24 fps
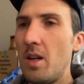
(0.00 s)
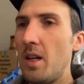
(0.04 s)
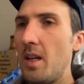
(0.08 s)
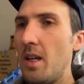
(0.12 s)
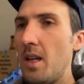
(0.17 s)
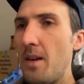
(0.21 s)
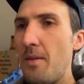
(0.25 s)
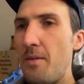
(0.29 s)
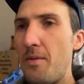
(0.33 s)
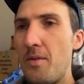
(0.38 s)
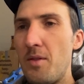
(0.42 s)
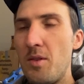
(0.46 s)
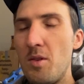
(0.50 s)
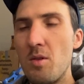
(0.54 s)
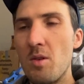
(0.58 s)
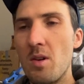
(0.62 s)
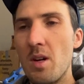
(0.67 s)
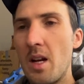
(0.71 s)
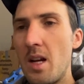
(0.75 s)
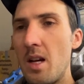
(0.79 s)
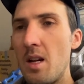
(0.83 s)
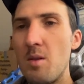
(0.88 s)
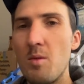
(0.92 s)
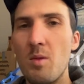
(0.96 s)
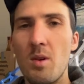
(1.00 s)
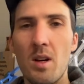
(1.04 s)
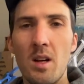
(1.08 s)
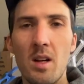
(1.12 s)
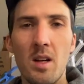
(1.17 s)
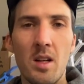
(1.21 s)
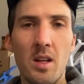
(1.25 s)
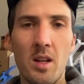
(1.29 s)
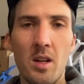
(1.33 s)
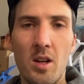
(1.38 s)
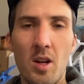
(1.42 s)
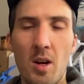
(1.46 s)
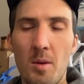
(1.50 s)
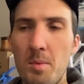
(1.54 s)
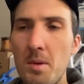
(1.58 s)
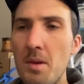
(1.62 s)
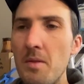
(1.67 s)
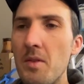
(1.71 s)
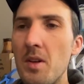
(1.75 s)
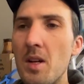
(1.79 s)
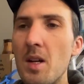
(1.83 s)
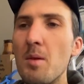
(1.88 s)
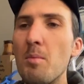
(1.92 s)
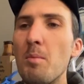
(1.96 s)
If you were anywhere in Europe,
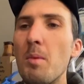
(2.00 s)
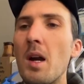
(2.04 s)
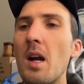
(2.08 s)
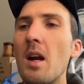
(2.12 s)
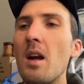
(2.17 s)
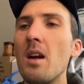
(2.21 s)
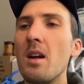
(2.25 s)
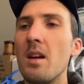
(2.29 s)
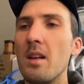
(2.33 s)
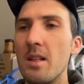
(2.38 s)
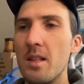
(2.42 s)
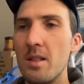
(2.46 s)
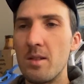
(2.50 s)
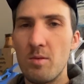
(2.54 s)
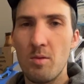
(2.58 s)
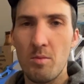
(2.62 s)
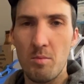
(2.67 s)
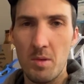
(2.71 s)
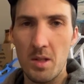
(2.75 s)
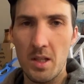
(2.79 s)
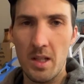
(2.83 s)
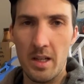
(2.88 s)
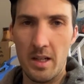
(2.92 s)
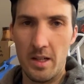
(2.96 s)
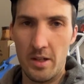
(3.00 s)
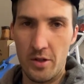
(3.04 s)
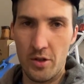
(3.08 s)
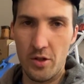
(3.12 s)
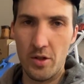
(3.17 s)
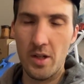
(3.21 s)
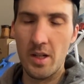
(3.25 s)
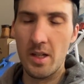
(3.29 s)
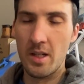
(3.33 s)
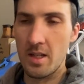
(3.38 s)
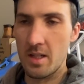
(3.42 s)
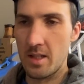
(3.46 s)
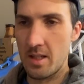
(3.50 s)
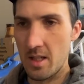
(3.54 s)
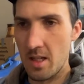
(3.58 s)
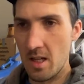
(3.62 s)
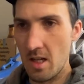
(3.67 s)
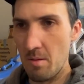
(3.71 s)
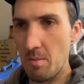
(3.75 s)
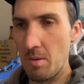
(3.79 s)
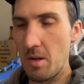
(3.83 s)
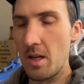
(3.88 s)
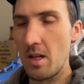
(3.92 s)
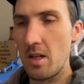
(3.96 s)
even in America, this would be like a treat to
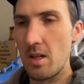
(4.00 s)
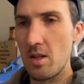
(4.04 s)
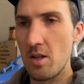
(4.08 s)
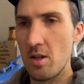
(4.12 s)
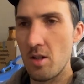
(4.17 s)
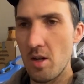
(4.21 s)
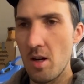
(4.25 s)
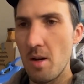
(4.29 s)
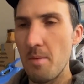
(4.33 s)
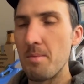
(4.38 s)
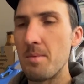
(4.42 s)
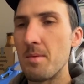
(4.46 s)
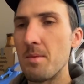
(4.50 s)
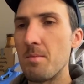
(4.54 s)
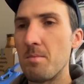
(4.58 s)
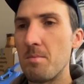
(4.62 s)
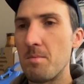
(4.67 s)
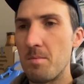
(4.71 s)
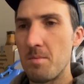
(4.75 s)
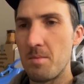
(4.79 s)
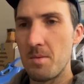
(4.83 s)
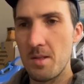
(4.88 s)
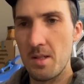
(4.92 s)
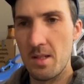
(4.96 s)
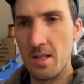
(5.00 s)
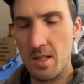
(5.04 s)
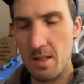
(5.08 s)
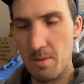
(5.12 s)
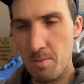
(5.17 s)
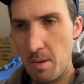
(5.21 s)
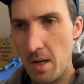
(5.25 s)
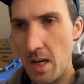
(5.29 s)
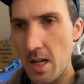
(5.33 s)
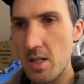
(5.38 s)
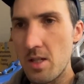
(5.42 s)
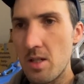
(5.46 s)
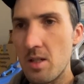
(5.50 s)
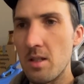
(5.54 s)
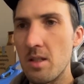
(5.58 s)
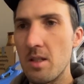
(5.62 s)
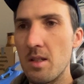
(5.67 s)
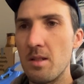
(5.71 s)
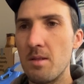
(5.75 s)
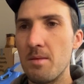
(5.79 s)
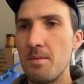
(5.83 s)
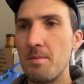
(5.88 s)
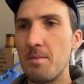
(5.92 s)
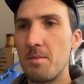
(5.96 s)
see. But in Europe,
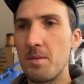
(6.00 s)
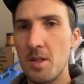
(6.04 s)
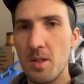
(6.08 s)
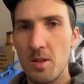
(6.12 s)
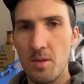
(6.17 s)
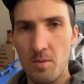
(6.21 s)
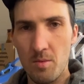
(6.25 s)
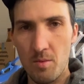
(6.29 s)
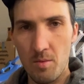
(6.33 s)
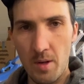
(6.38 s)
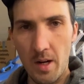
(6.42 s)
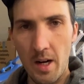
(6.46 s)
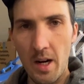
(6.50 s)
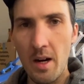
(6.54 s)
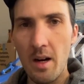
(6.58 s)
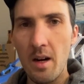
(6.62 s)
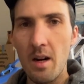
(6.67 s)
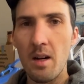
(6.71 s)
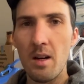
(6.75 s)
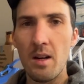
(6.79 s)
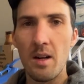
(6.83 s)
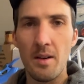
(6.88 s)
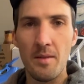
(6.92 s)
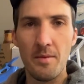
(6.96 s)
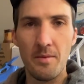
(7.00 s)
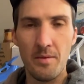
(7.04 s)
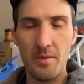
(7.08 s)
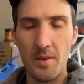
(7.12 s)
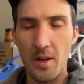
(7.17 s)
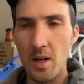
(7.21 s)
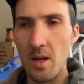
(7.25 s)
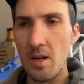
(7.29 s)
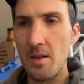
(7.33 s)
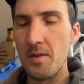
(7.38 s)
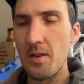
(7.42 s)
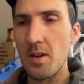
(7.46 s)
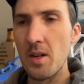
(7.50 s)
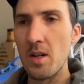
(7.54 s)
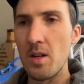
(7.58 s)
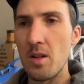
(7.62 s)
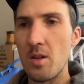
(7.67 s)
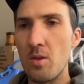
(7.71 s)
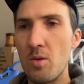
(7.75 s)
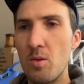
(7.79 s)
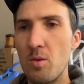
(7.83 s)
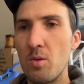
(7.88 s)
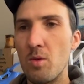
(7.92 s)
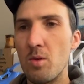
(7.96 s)
especially, rare and very, very
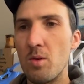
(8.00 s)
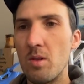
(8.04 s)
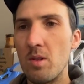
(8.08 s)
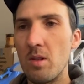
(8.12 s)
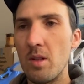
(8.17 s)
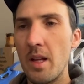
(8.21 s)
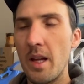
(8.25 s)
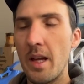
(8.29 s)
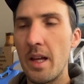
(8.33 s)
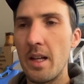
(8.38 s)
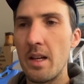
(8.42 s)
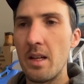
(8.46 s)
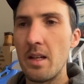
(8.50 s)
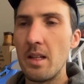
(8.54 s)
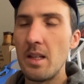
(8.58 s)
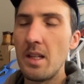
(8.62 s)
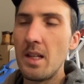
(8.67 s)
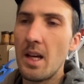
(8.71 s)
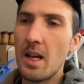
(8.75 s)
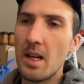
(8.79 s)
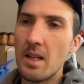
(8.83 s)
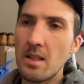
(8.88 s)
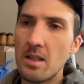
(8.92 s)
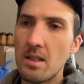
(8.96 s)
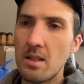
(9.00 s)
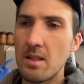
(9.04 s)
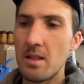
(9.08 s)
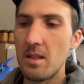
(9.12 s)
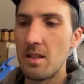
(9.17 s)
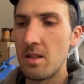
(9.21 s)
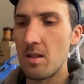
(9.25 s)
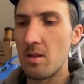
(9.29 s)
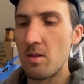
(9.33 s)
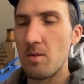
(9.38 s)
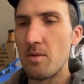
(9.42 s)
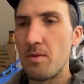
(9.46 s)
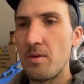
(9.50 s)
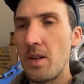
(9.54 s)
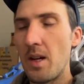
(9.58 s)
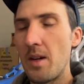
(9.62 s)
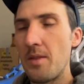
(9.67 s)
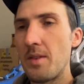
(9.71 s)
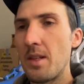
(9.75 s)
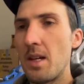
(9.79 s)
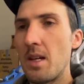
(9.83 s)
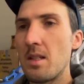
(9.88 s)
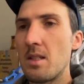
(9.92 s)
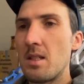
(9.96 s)
cool. And yes,
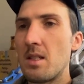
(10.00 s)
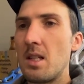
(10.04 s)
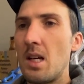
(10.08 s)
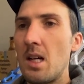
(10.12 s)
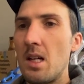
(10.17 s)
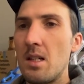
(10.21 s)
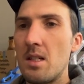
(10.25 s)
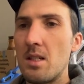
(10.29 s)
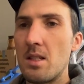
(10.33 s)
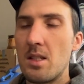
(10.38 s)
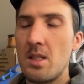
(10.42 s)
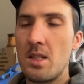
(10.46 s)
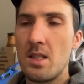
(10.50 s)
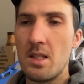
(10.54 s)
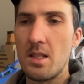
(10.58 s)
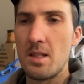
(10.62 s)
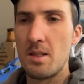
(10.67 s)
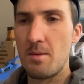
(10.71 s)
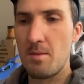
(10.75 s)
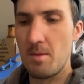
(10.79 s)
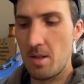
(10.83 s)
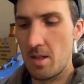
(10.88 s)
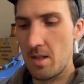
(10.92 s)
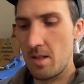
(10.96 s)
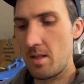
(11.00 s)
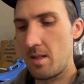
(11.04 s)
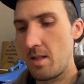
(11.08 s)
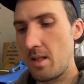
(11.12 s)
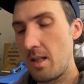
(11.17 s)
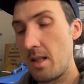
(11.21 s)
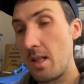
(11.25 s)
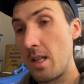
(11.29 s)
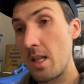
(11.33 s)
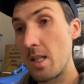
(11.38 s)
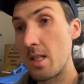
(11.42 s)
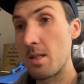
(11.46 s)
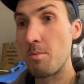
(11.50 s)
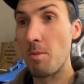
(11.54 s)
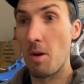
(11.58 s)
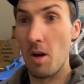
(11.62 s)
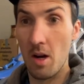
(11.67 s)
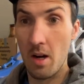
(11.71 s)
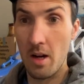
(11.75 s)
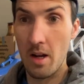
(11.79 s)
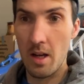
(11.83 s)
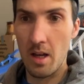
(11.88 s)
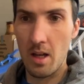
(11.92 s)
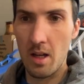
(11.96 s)
$5,000 is in this
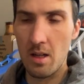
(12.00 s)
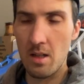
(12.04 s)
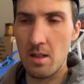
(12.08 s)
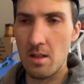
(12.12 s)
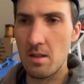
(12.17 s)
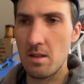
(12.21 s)
market,